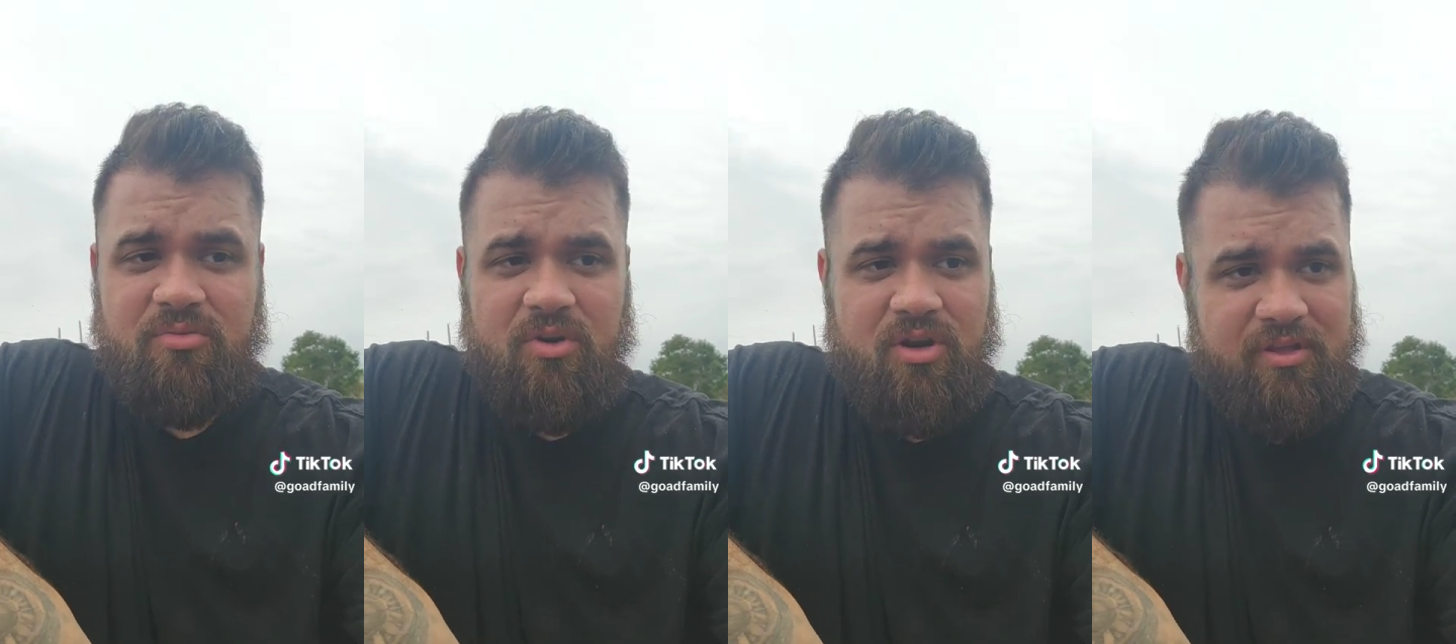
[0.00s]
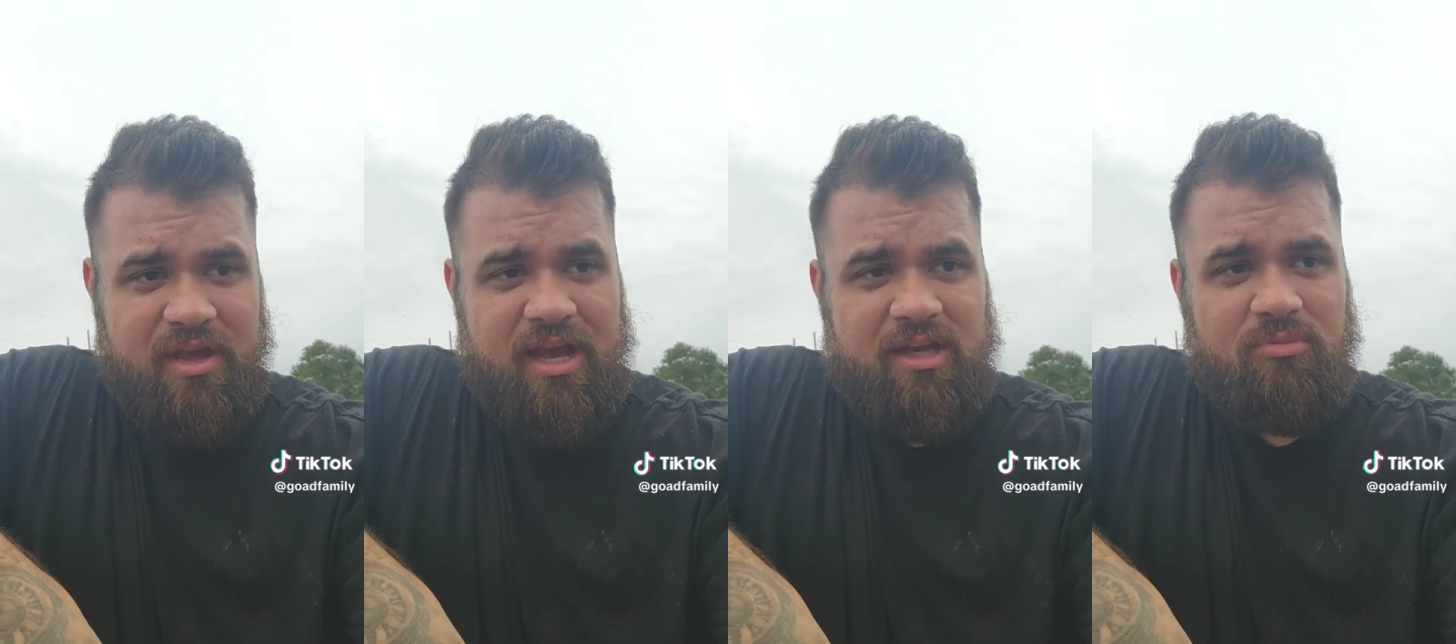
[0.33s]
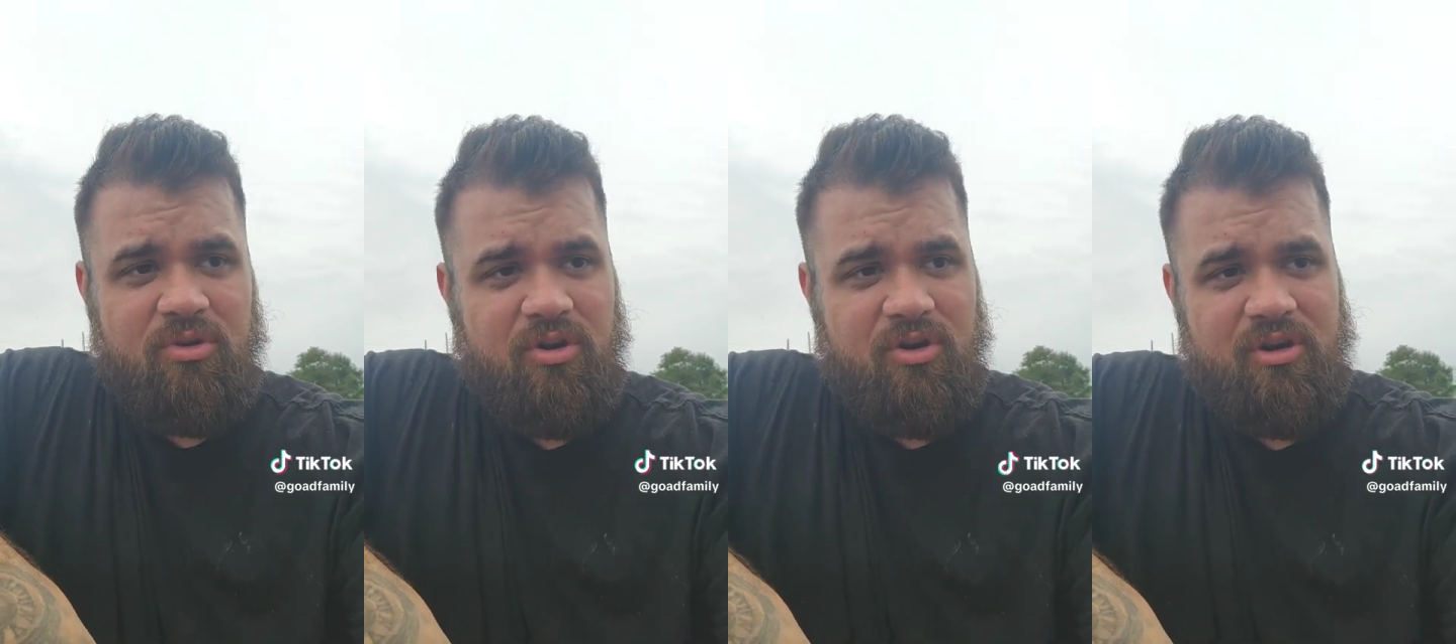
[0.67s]
where the
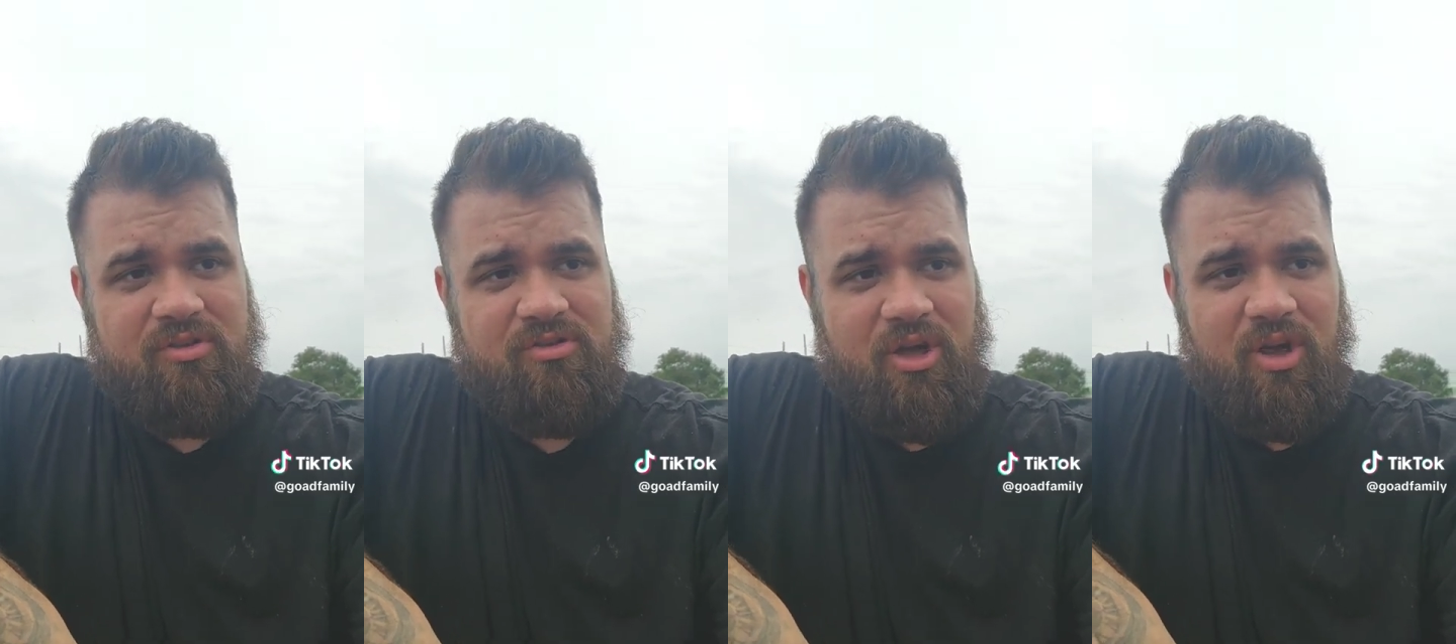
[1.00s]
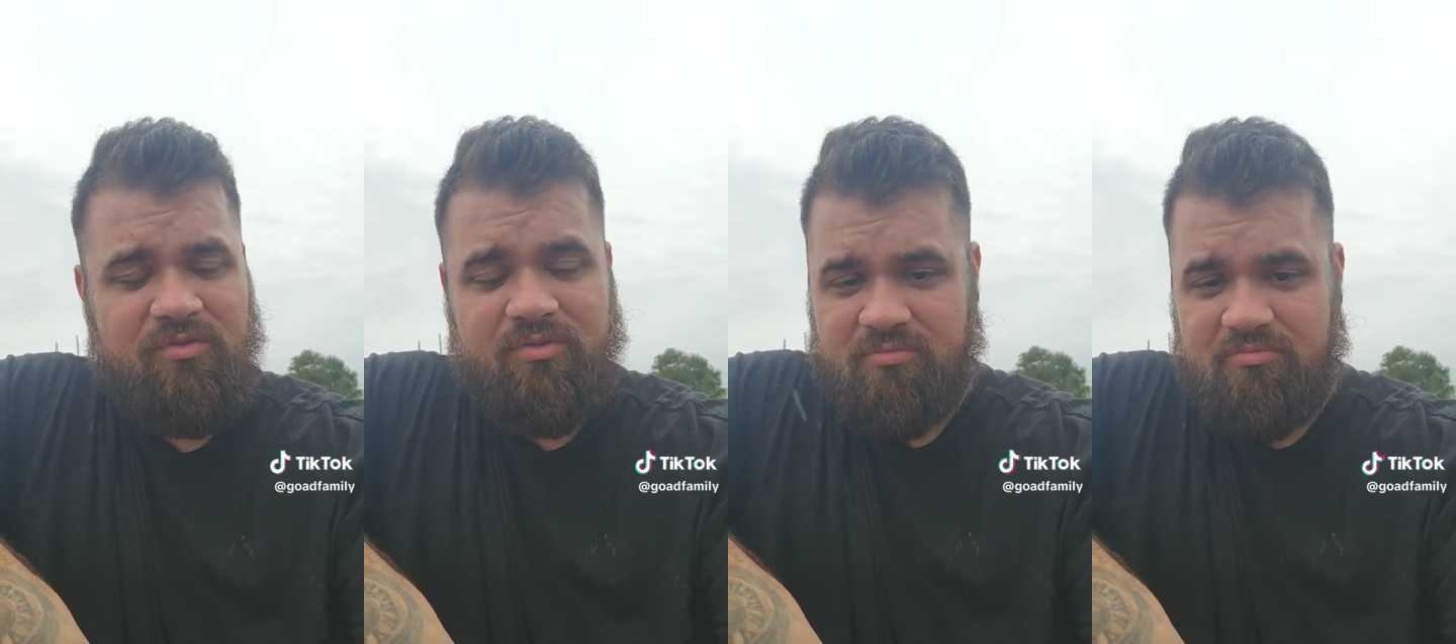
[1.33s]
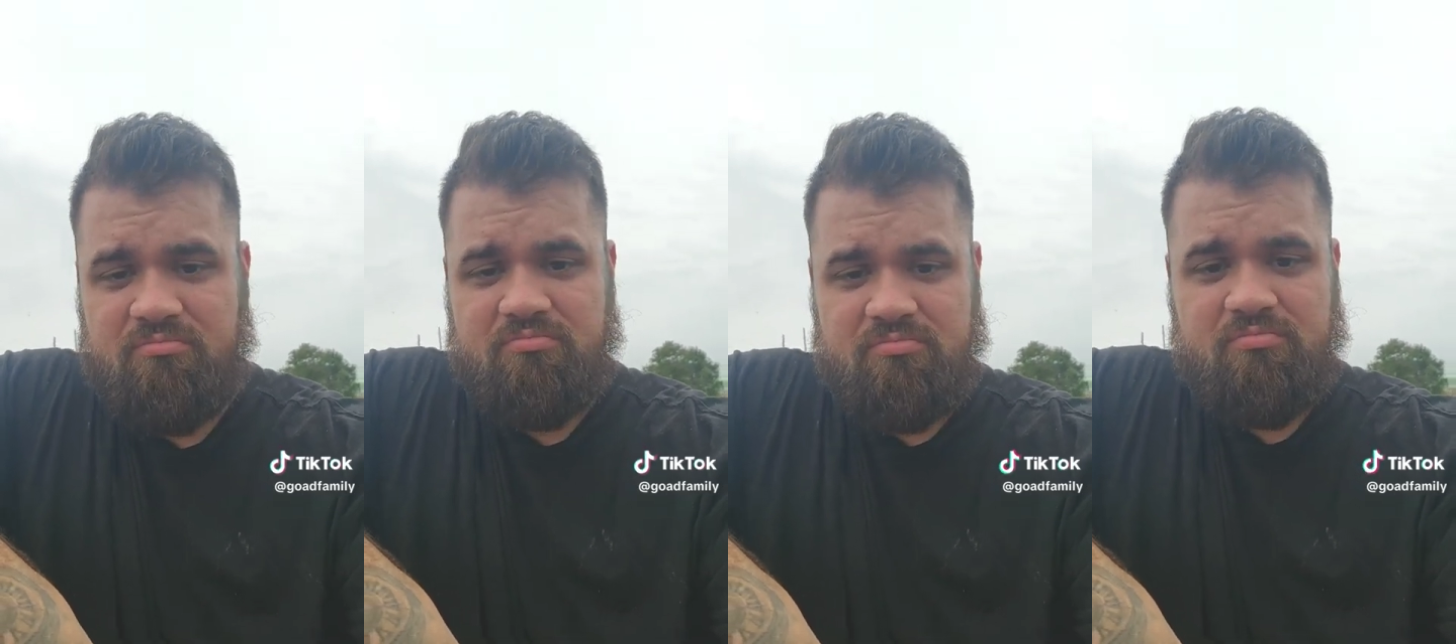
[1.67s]
animal hurt itself
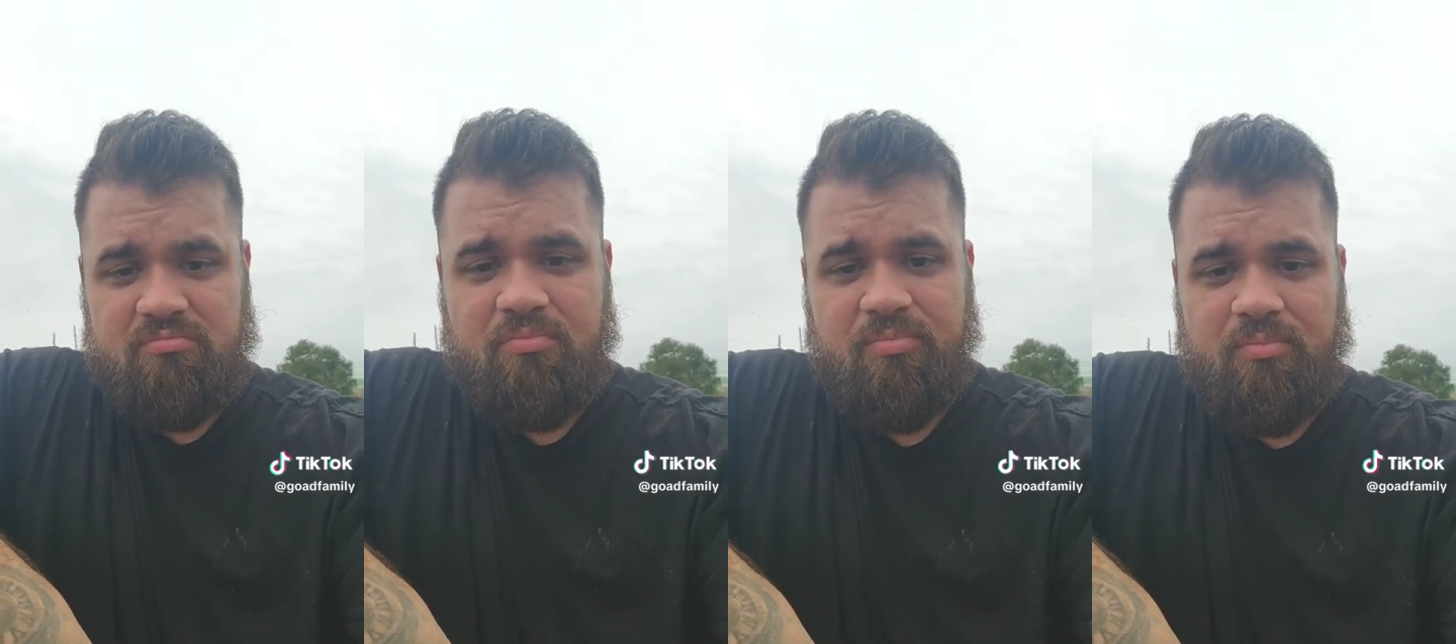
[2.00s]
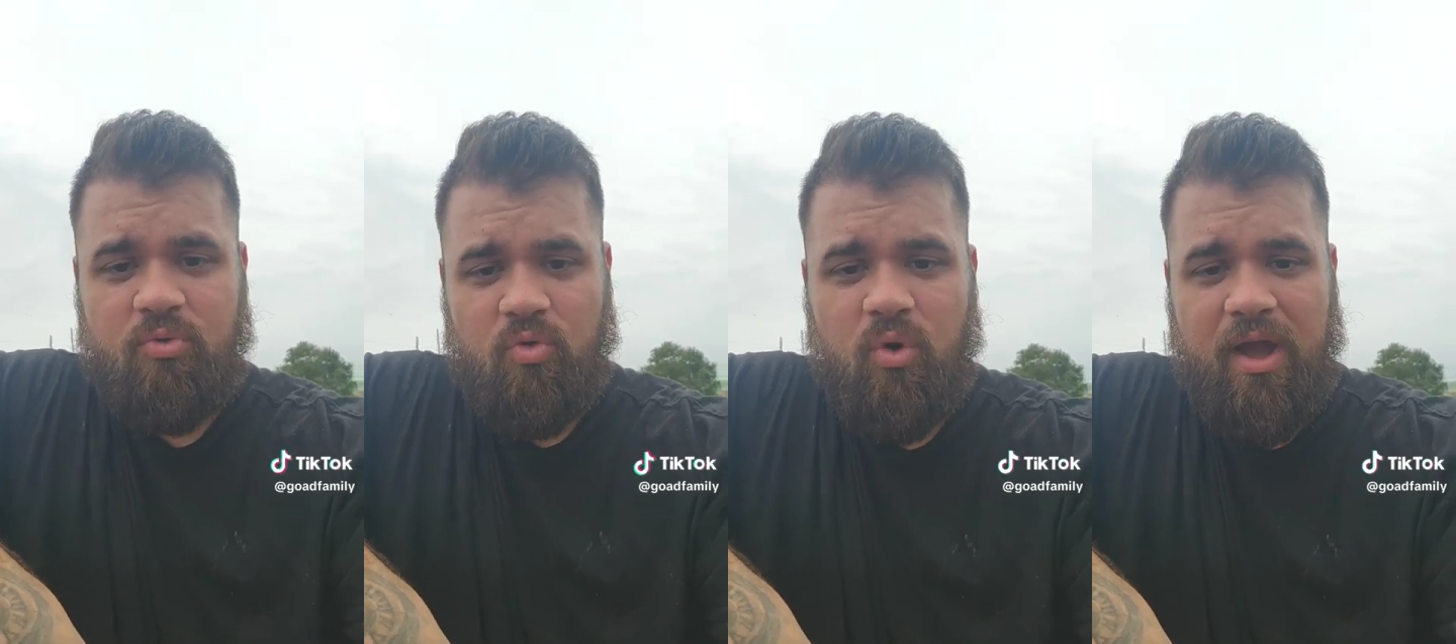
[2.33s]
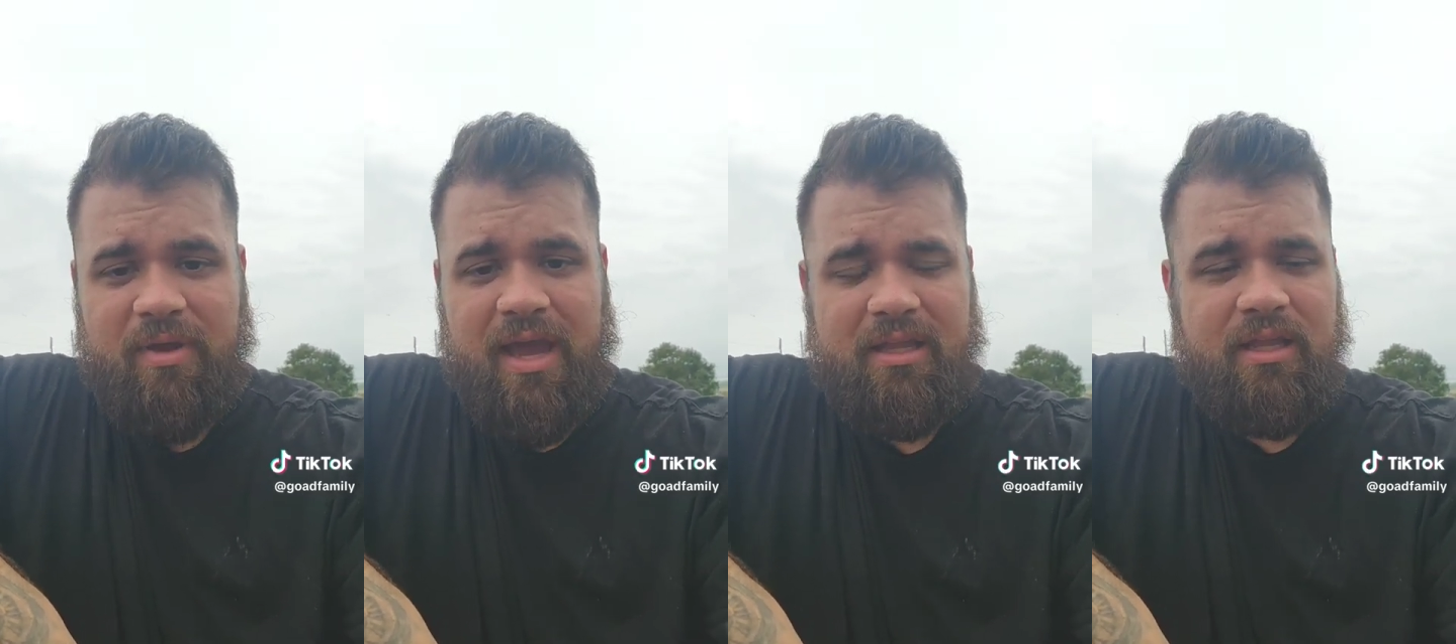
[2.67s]

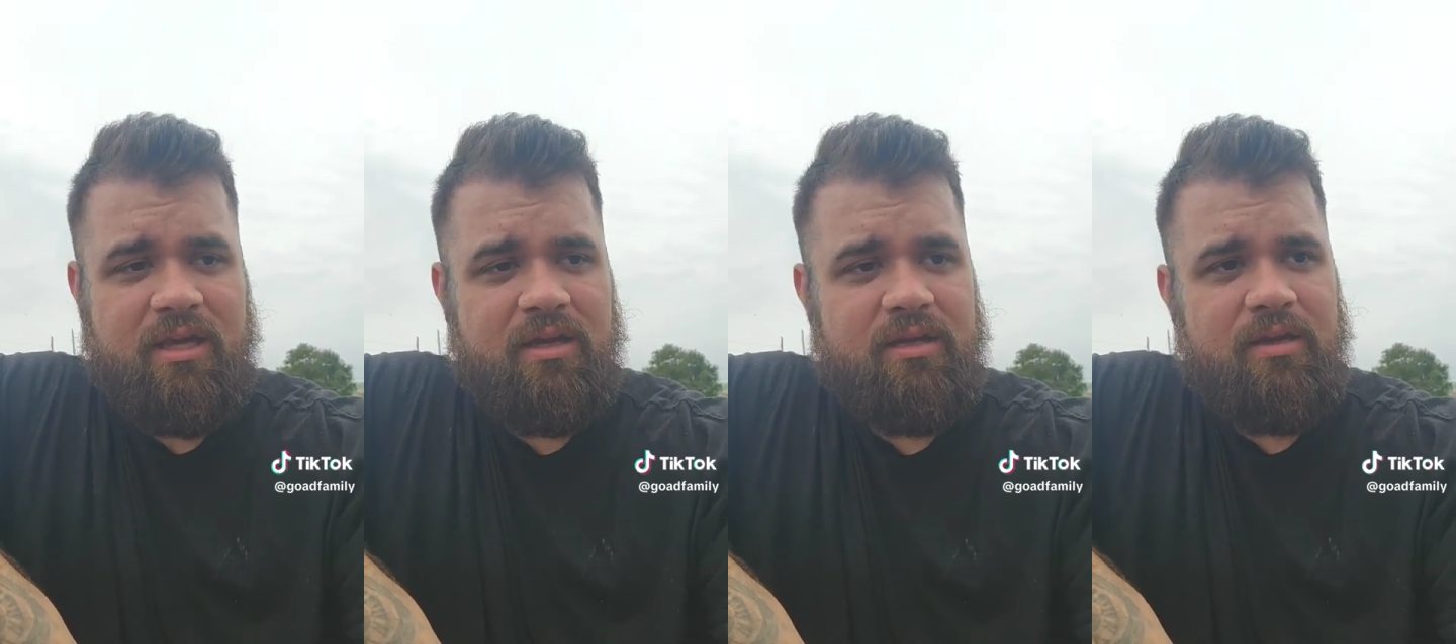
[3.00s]
quite badly,